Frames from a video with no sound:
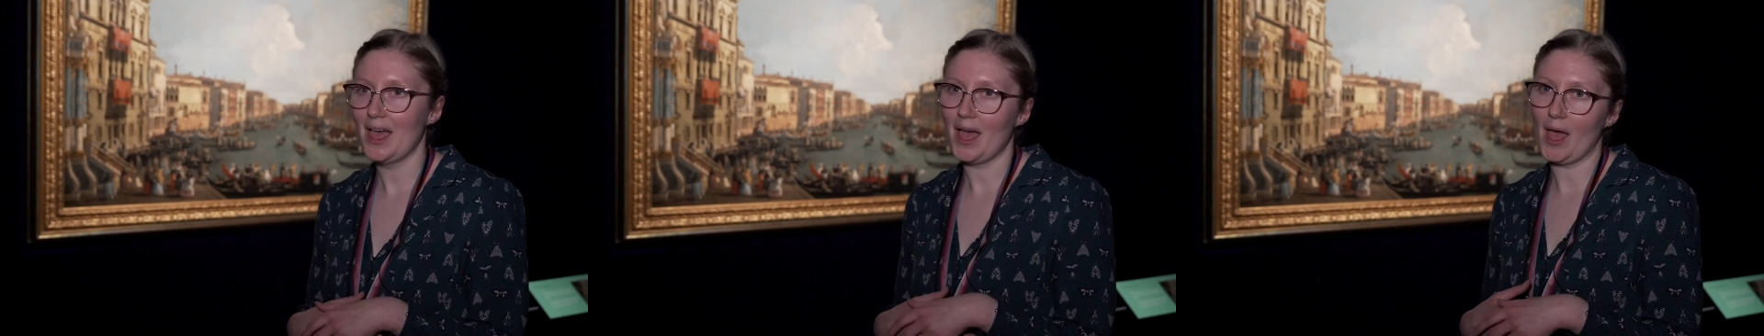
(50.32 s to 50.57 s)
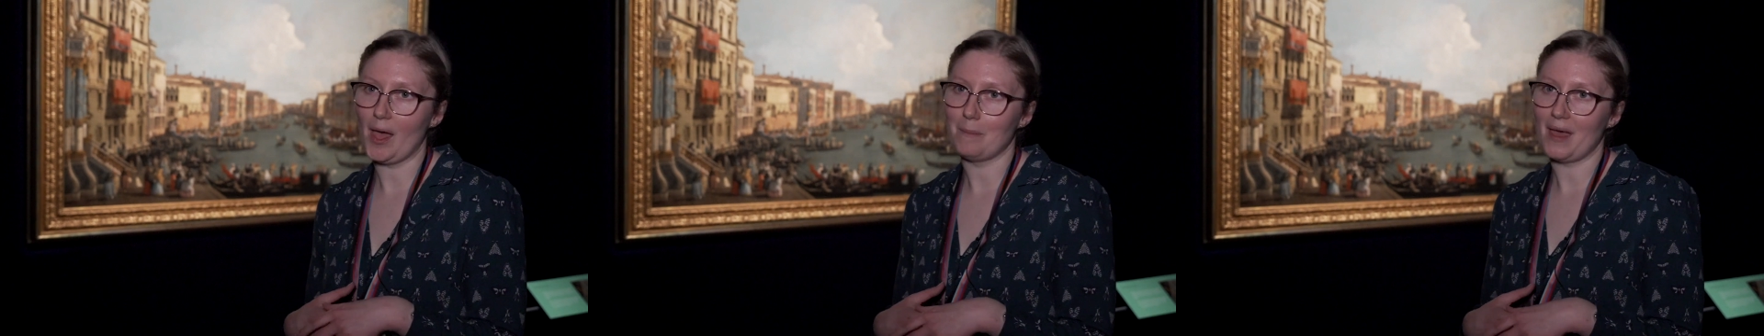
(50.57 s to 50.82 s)

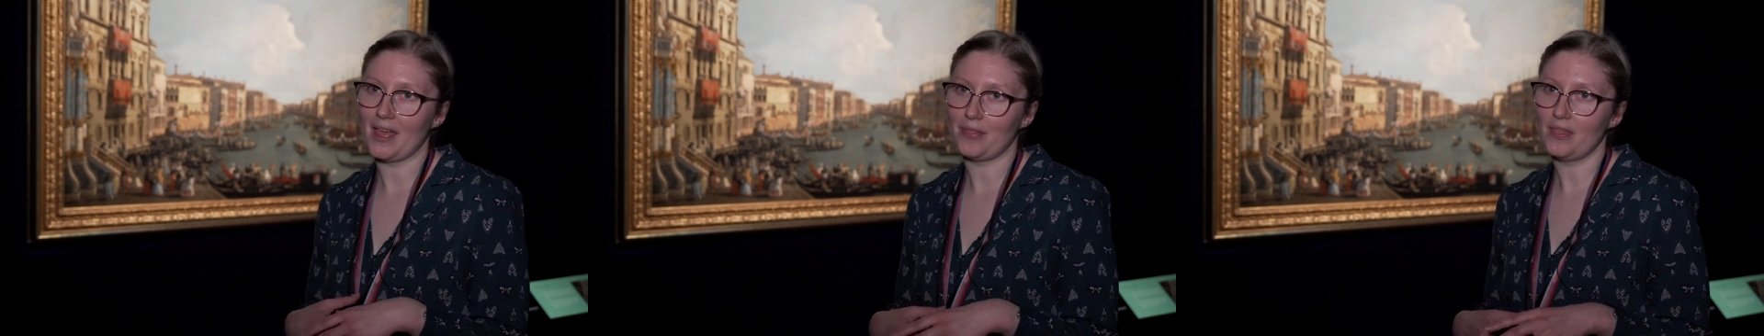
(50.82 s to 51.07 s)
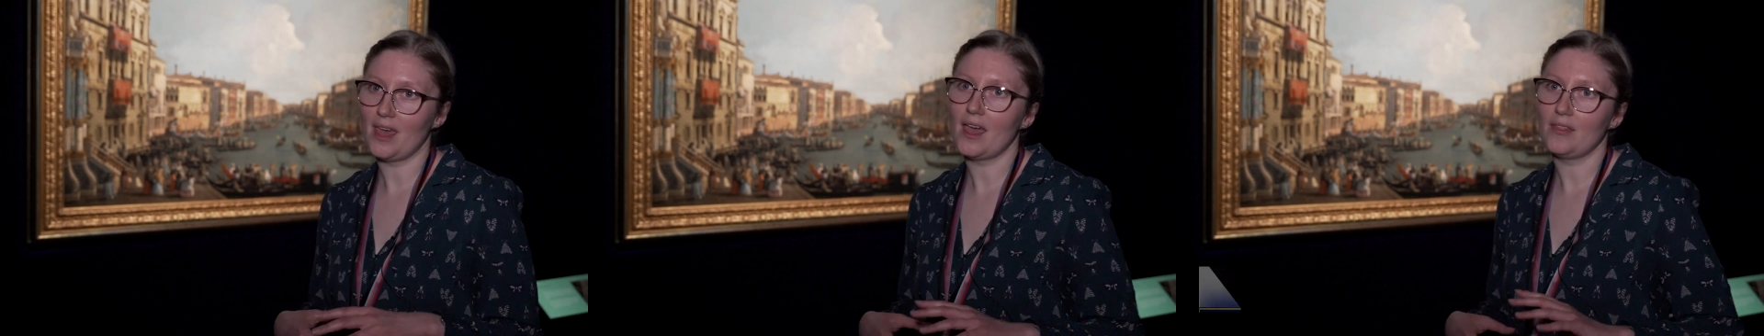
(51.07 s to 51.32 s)
And
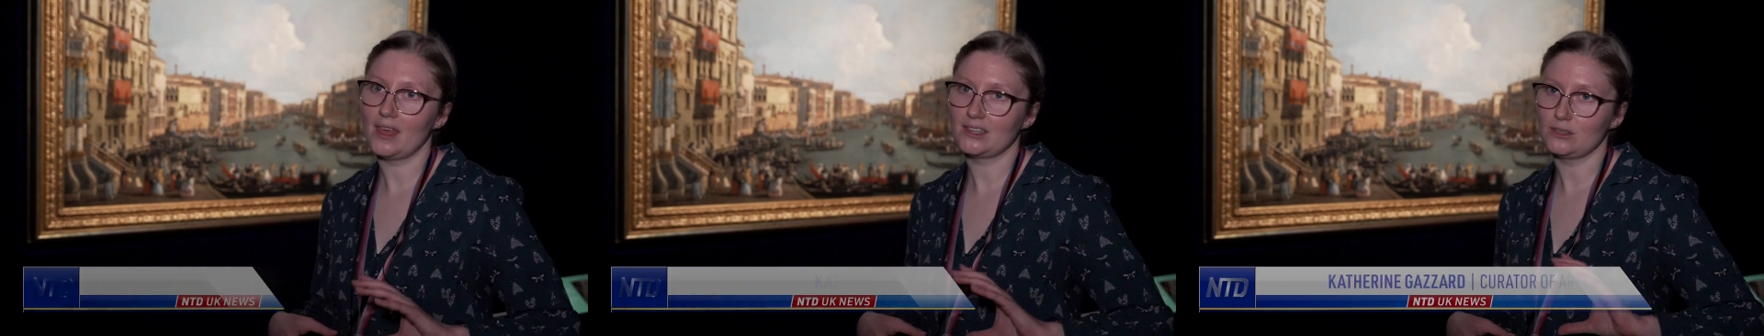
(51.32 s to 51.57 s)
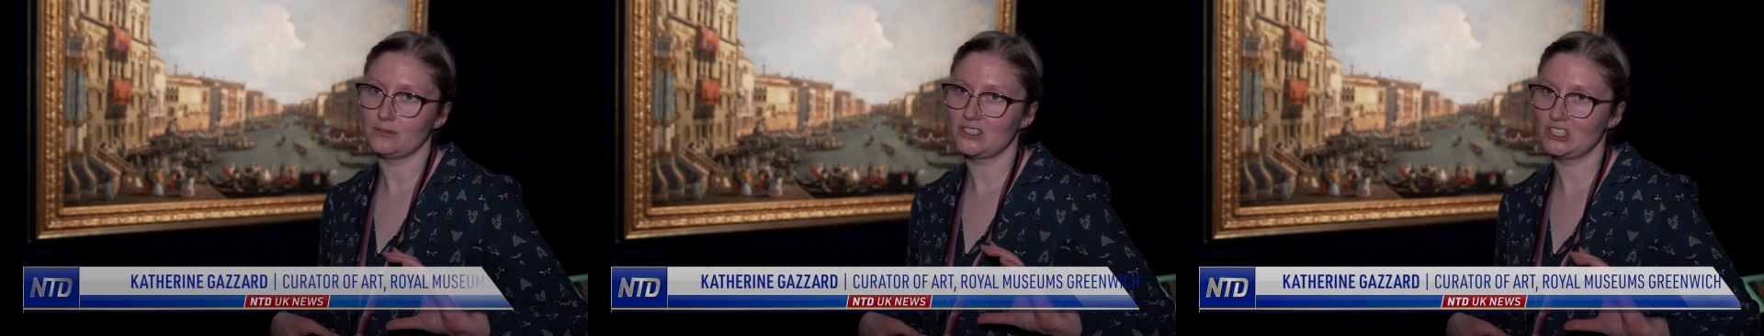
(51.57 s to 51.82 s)
they're
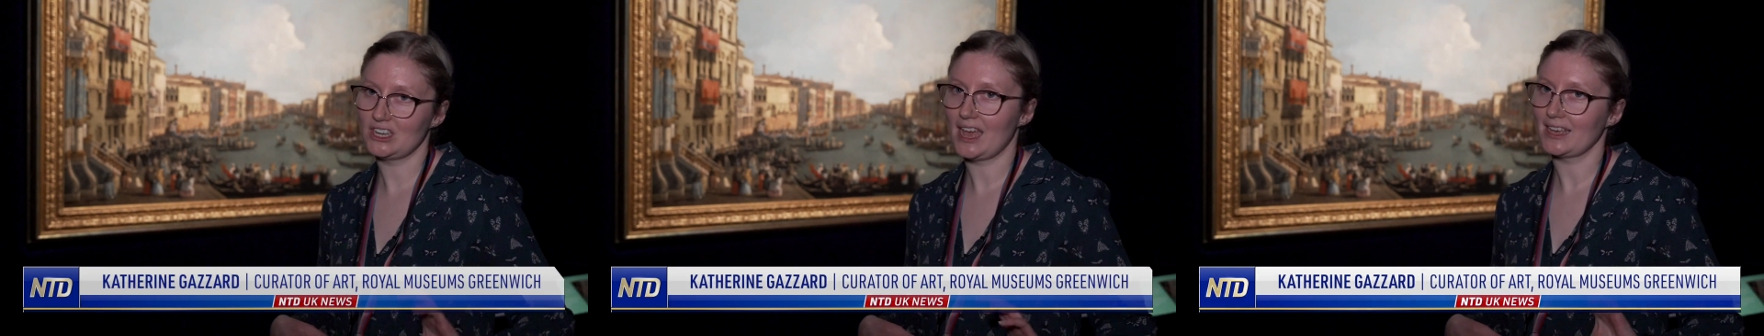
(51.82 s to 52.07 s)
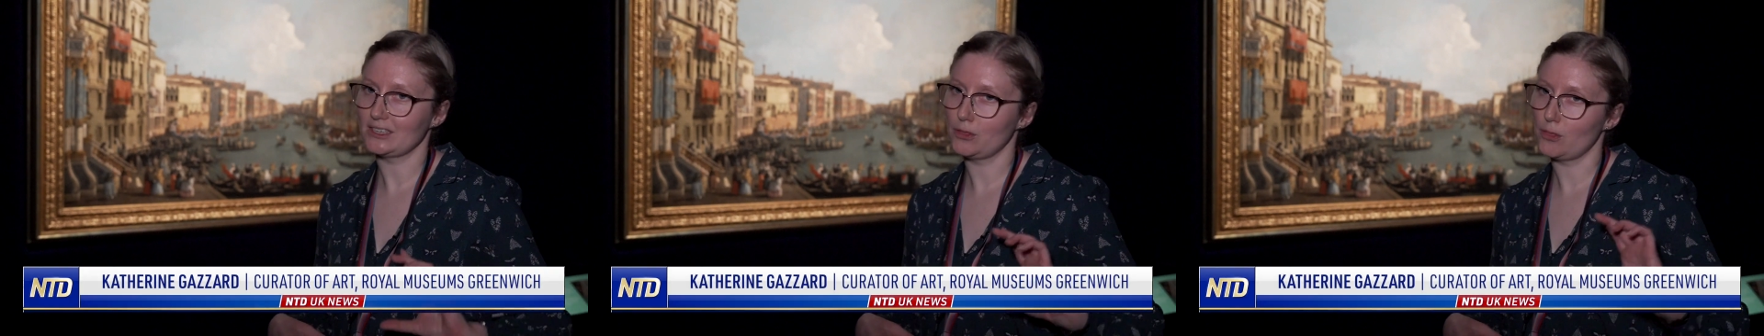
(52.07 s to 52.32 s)
sort of
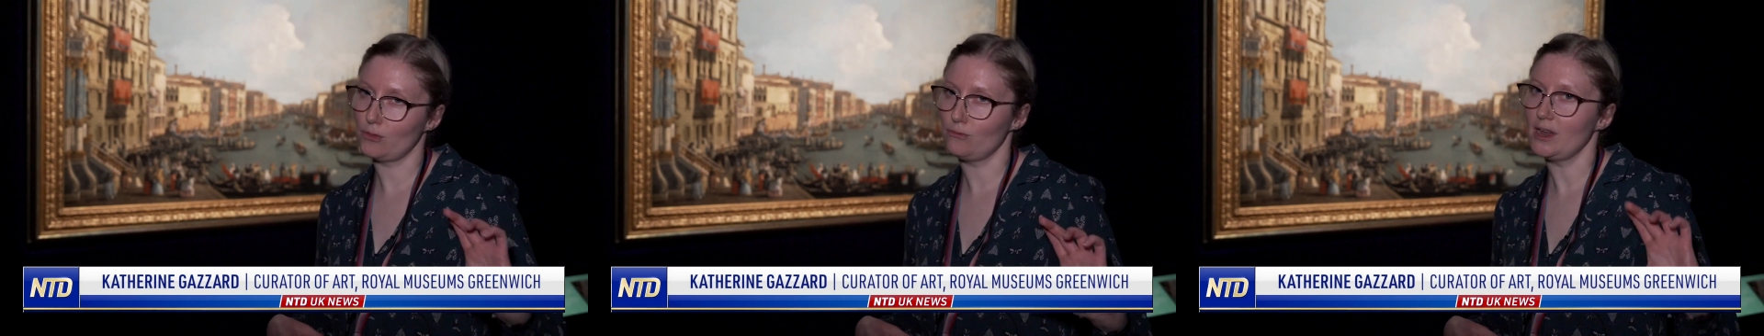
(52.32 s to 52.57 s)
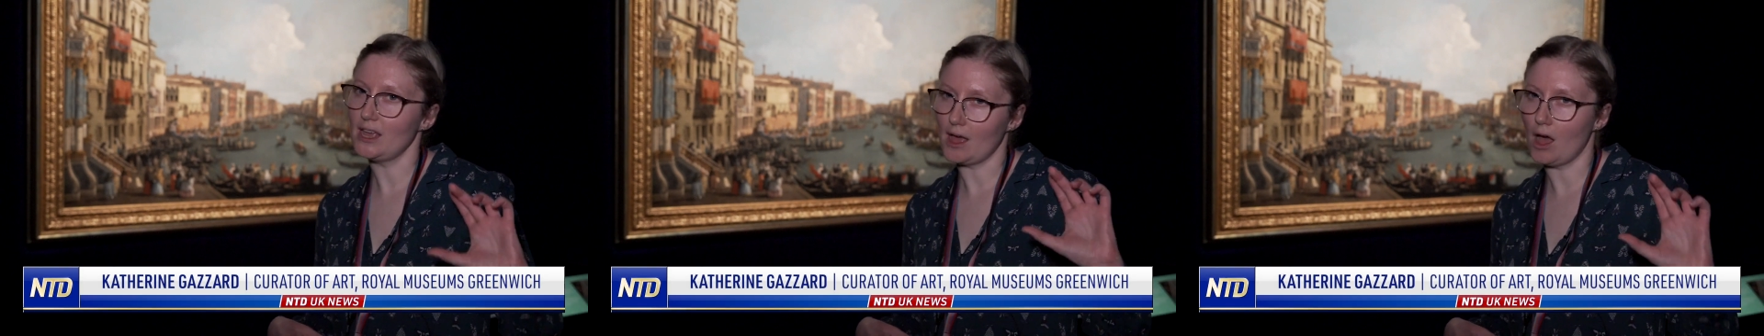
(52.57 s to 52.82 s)
stacked
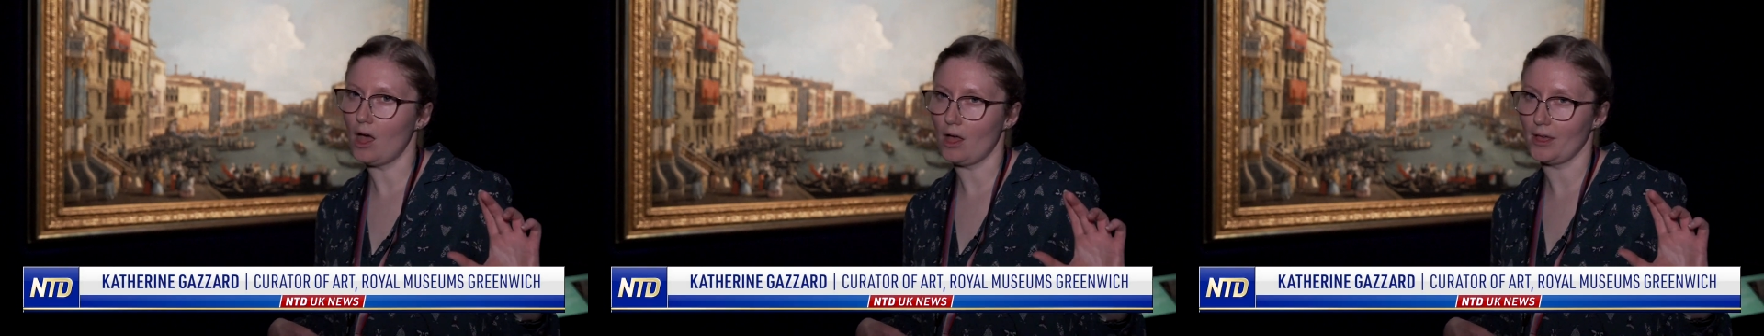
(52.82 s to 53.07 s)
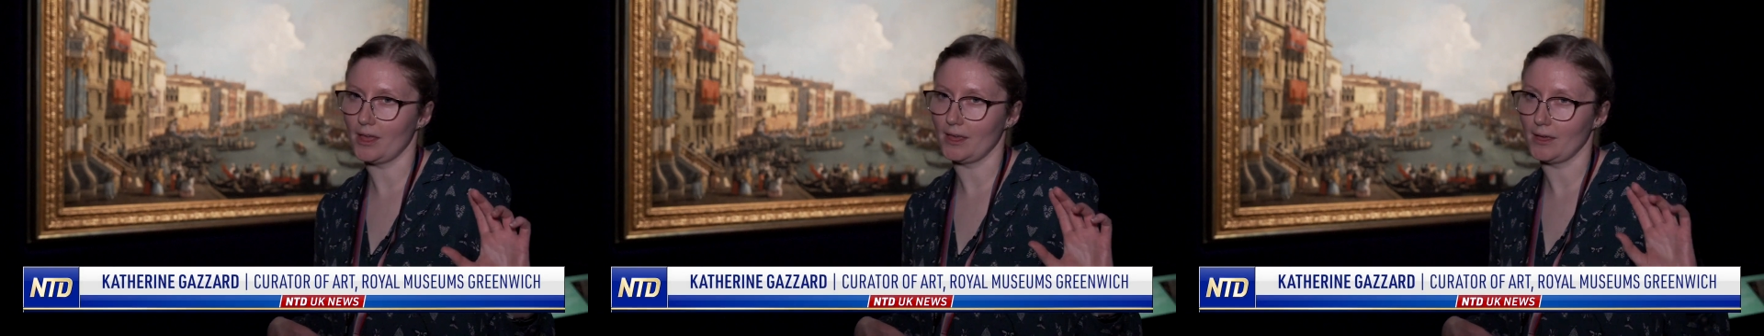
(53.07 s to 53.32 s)
3
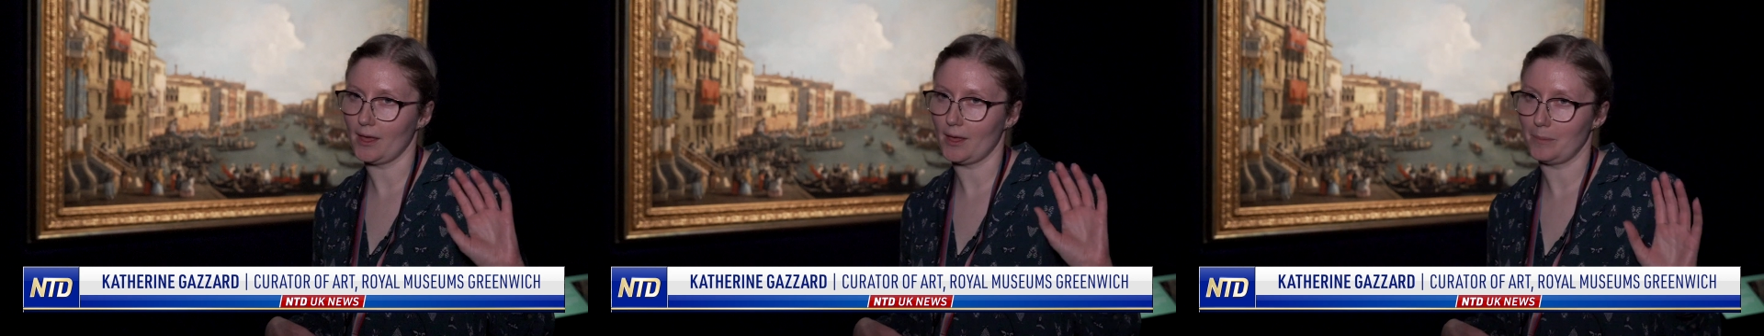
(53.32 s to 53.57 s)
high,